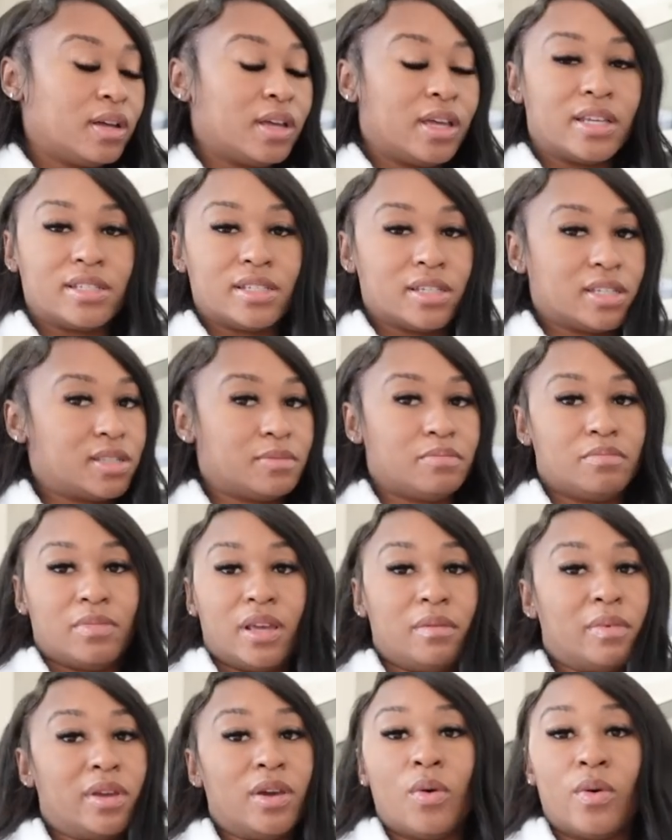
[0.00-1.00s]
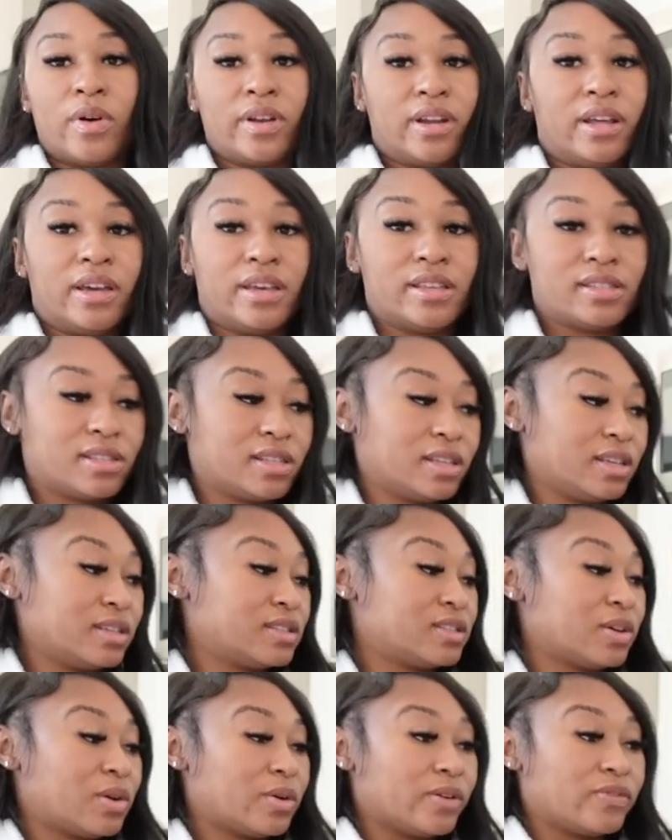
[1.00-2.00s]
it just it be going nuts,
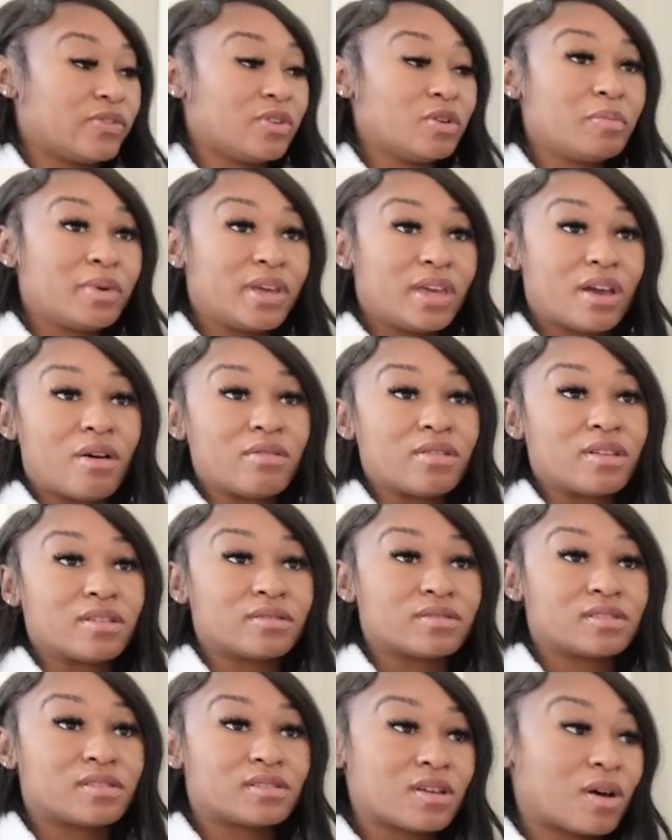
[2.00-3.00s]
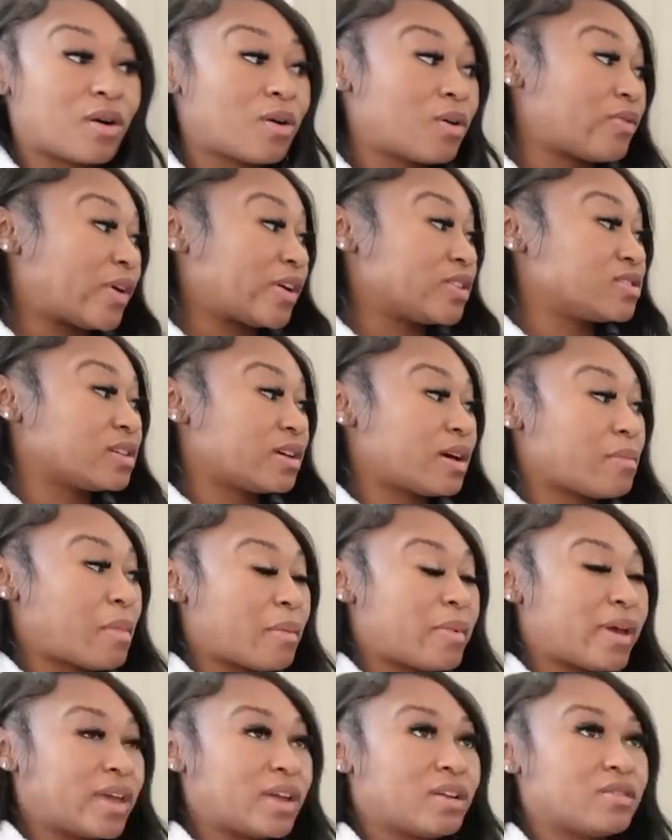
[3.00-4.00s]
So if you be on the stove, I used to cook
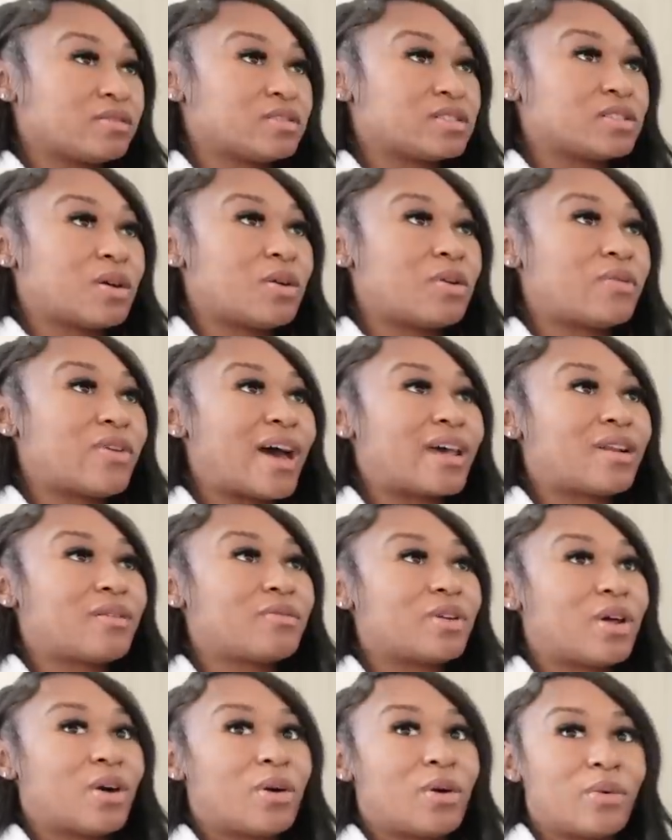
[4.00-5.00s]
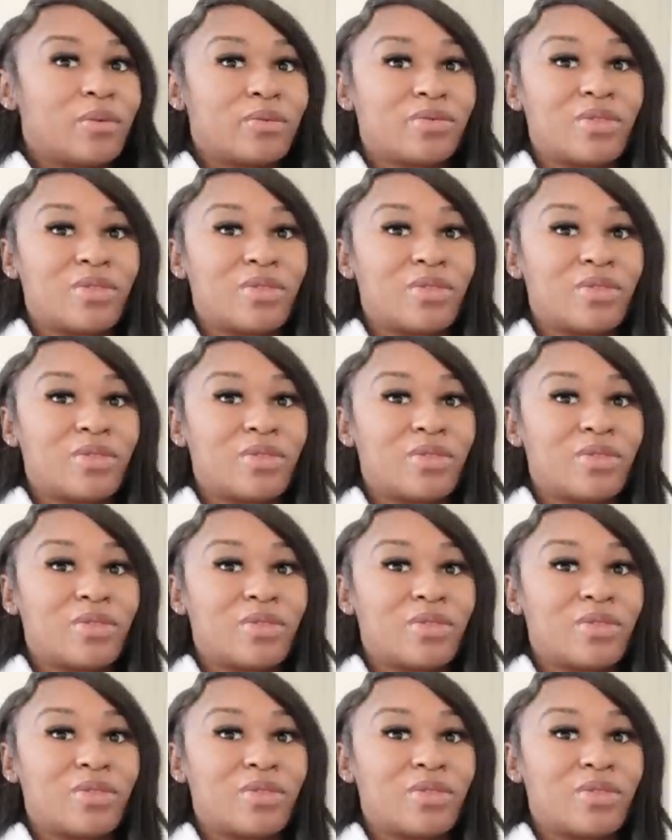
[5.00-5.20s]
my bacon on the stove. I don't know.